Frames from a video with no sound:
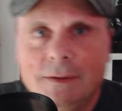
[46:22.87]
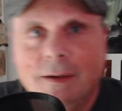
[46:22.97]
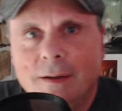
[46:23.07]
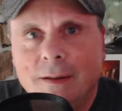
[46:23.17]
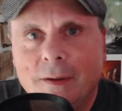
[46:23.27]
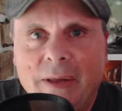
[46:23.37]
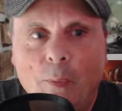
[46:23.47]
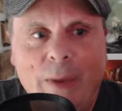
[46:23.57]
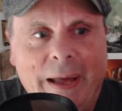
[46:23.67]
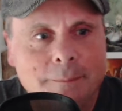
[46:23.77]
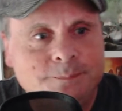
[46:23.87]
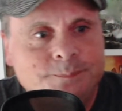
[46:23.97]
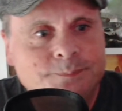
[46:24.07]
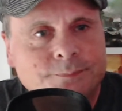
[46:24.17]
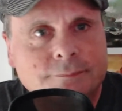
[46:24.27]
They'll get wet.
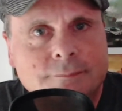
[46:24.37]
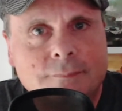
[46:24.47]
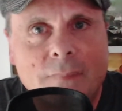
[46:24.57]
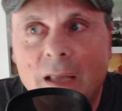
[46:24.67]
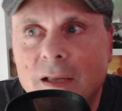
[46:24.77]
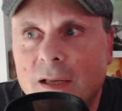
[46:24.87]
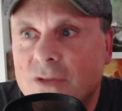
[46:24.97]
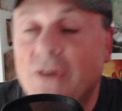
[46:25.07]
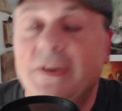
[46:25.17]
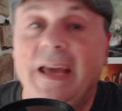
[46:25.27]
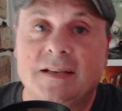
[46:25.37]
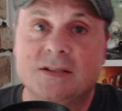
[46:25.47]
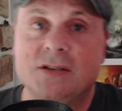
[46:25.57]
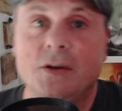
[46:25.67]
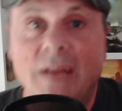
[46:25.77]
So yes,
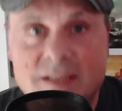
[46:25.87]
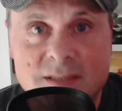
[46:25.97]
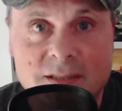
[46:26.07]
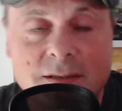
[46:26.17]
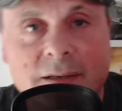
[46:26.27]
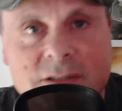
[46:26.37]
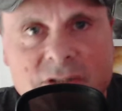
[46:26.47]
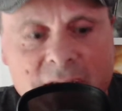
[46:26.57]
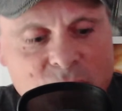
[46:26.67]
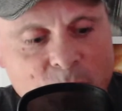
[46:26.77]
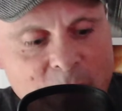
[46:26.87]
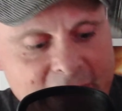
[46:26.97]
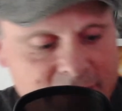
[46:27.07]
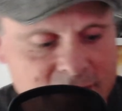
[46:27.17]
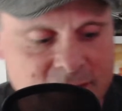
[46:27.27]
so that's the slight change of
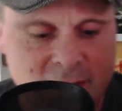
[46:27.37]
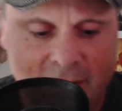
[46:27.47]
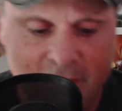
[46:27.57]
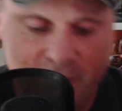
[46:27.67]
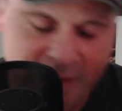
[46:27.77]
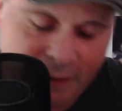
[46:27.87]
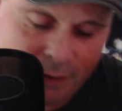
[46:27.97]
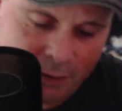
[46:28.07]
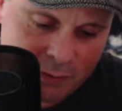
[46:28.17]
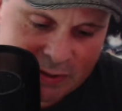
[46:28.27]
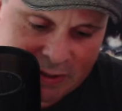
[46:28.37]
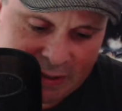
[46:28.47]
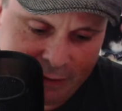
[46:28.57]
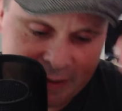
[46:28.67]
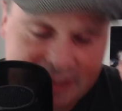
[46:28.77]
plans. The videos
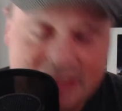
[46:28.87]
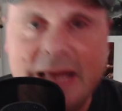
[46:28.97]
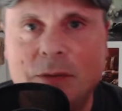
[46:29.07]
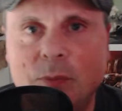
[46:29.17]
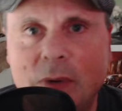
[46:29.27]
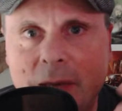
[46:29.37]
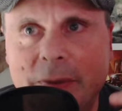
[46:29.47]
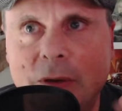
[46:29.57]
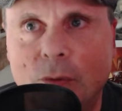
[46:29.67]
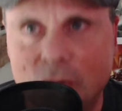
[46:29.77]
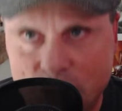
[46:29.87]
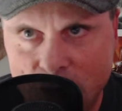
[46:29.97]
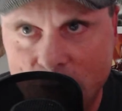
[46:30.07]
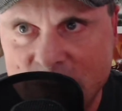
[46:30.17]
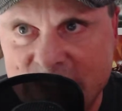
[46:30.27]
that I said were coming on the
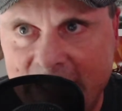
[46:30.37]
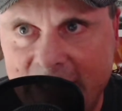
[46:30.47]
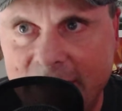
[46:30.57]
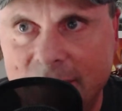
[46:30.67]
Tuesday